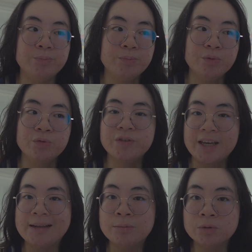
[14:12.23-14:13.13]
booth
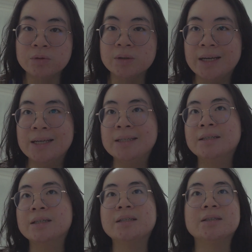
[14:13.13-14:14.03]
table and
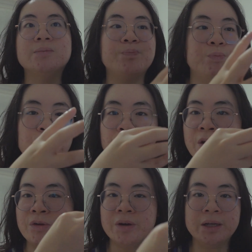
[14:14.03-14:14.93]
like where
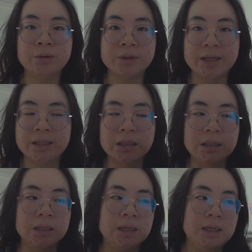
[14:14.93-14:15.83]
you're allocated,